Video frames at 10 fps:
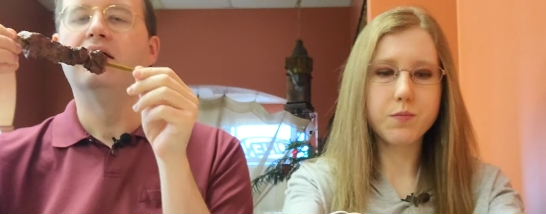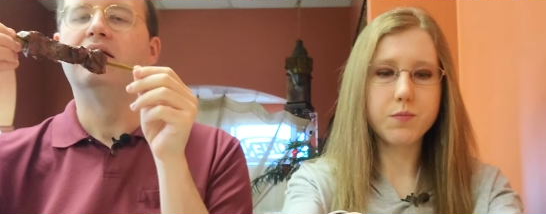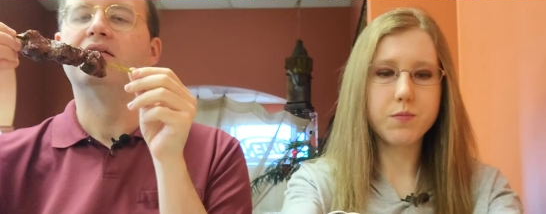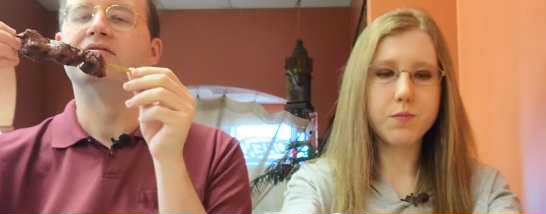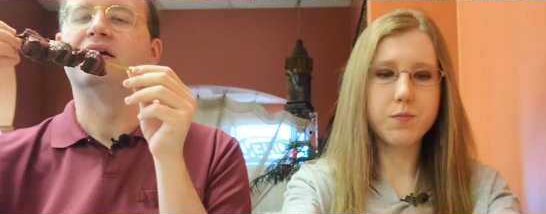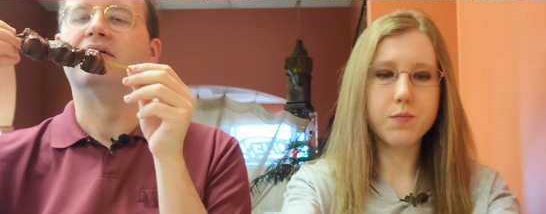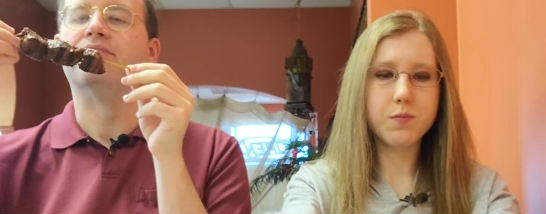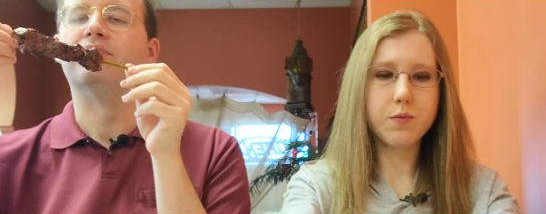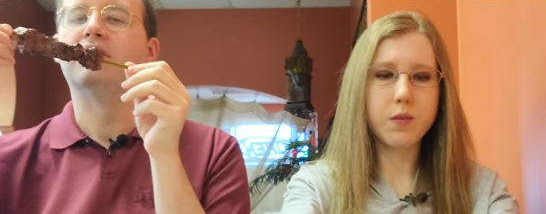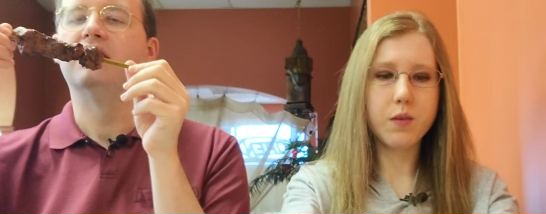Speaker 1: Lizanne.
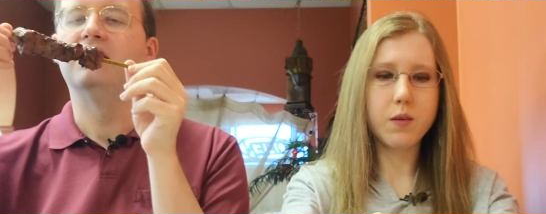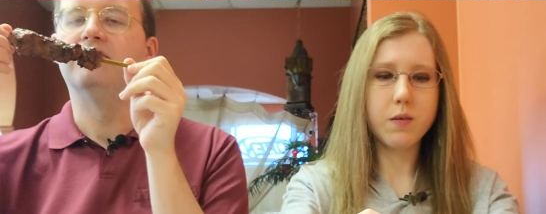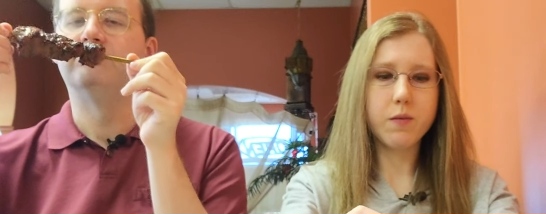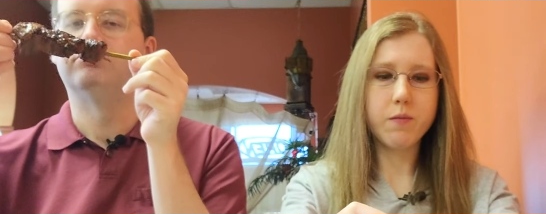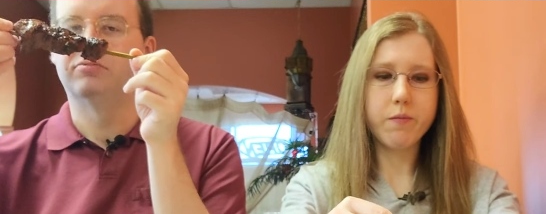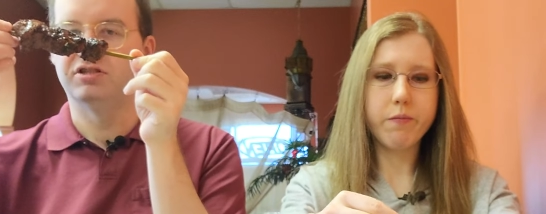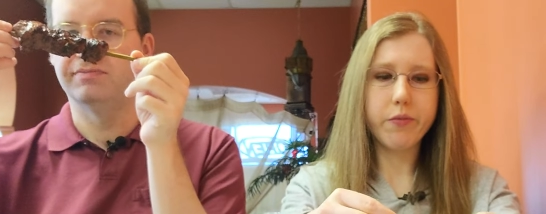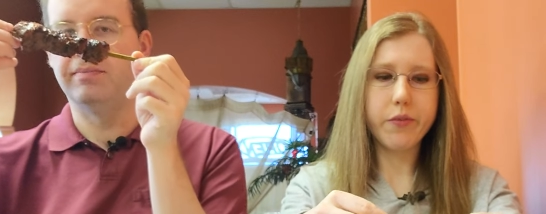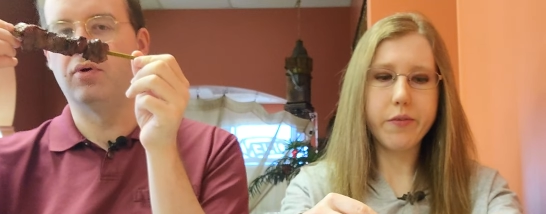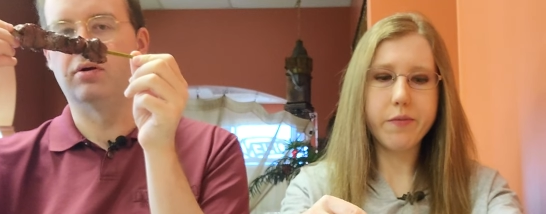It's a
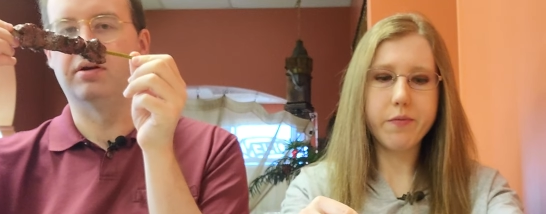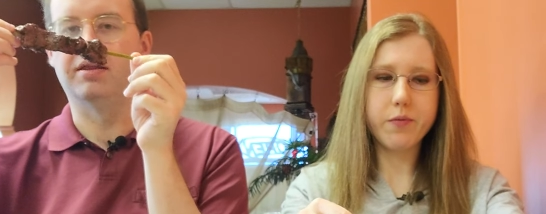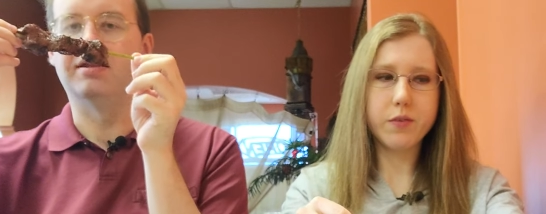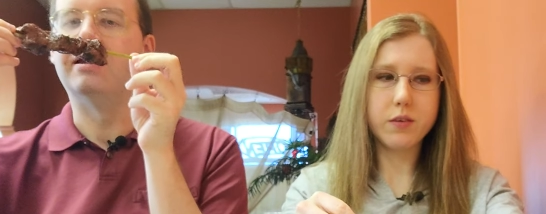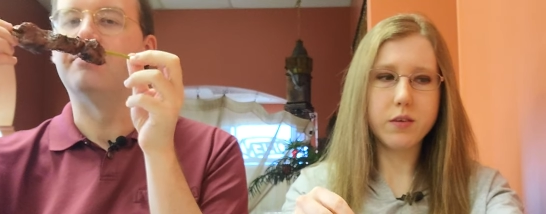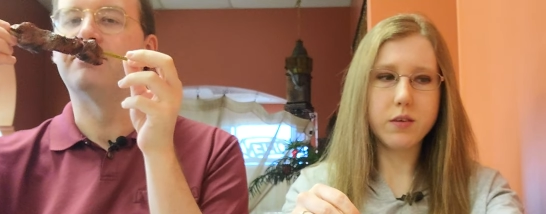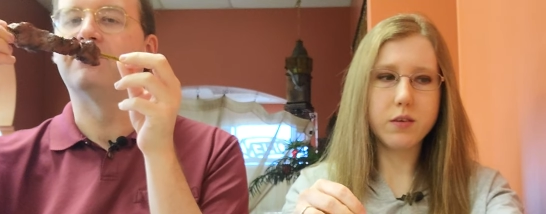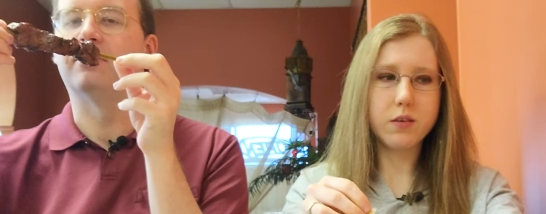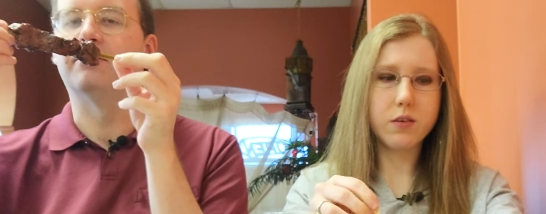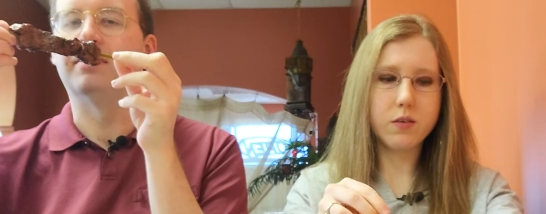bit more done than I
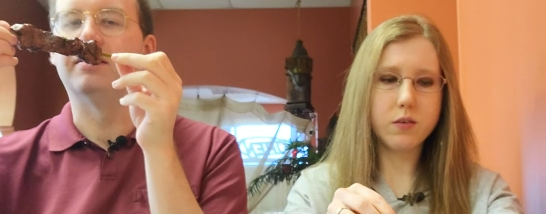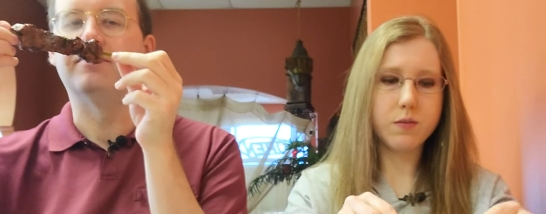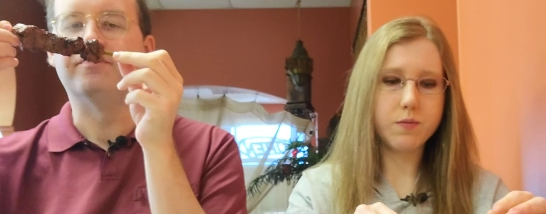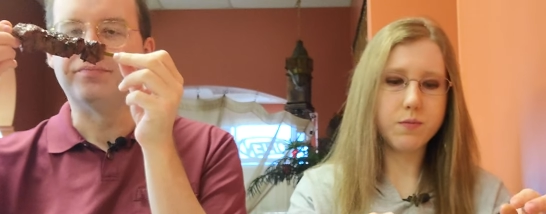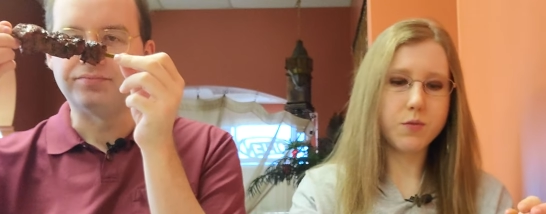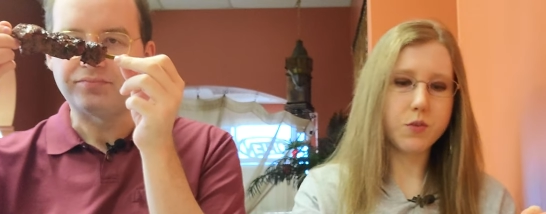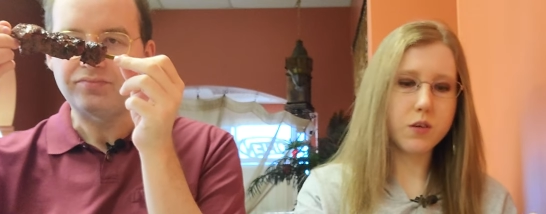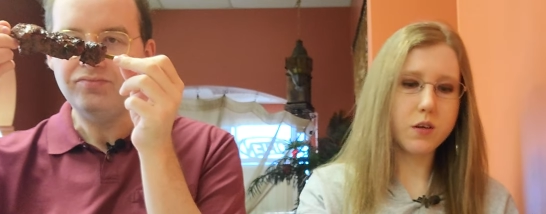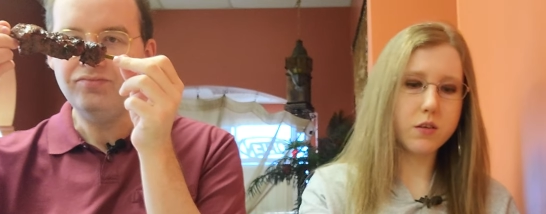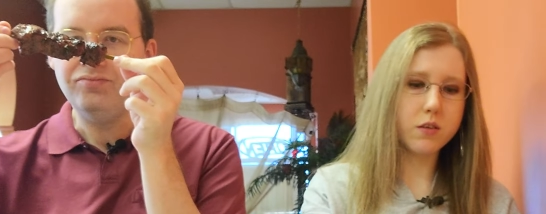prefer, but
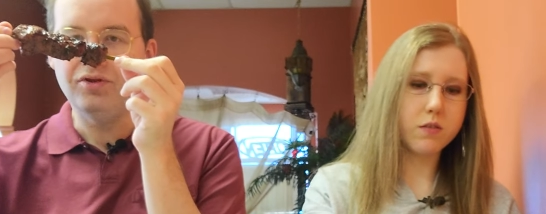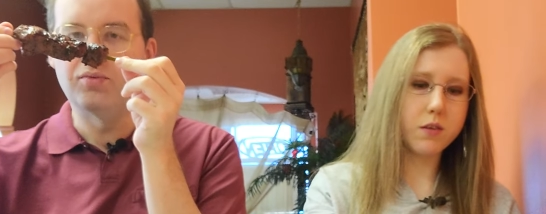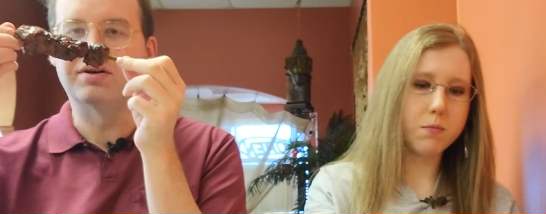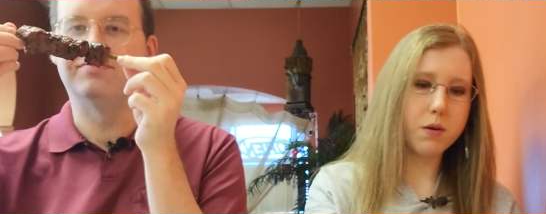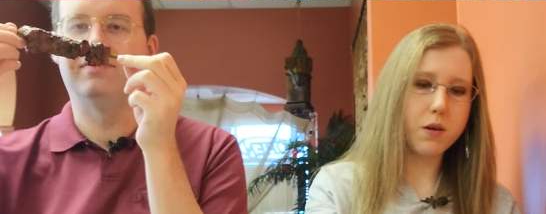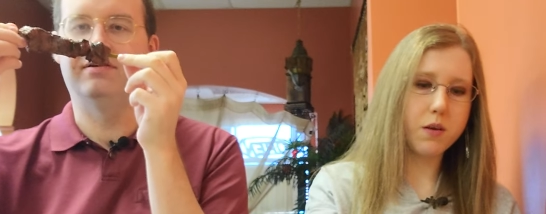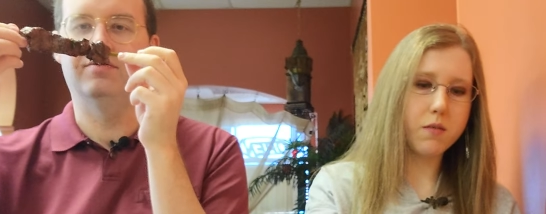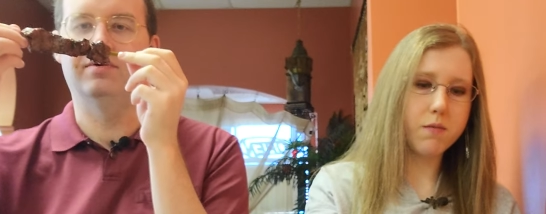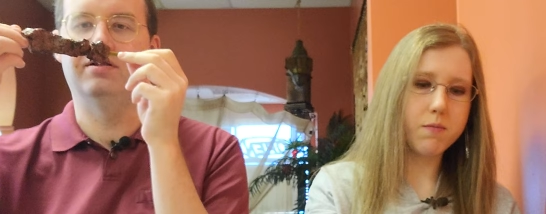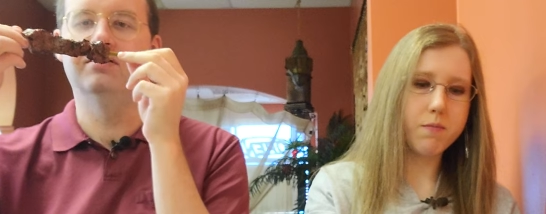try some of works
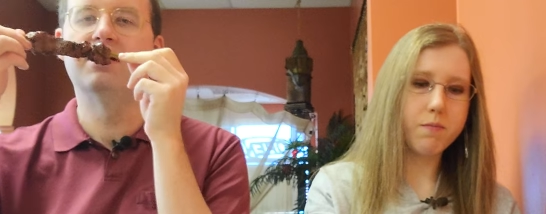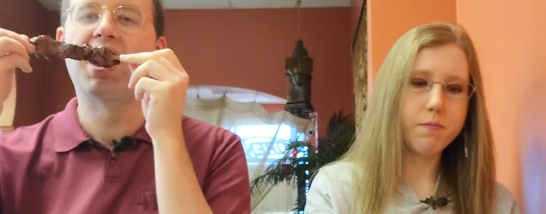very well.